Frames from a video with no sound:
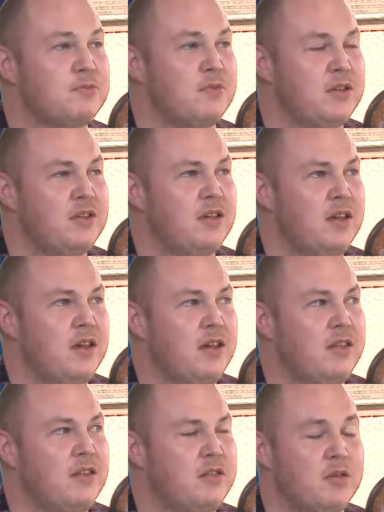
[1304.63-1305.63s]

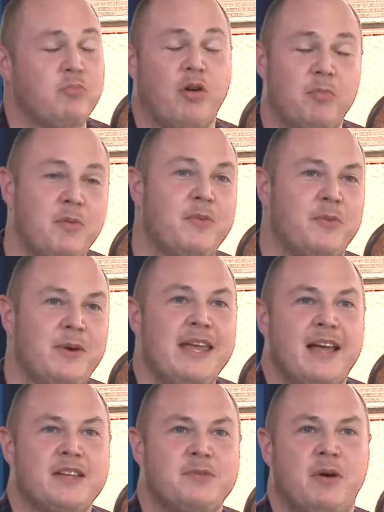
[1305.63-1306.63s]
the problem that we
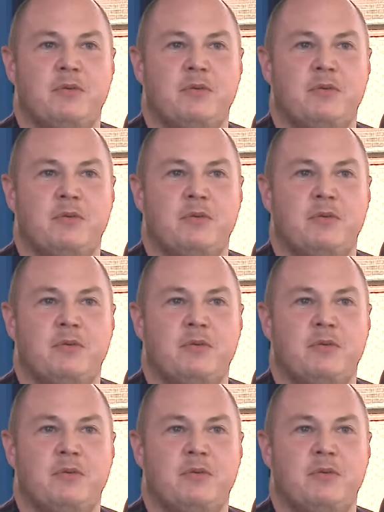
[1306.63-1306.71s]
get as well.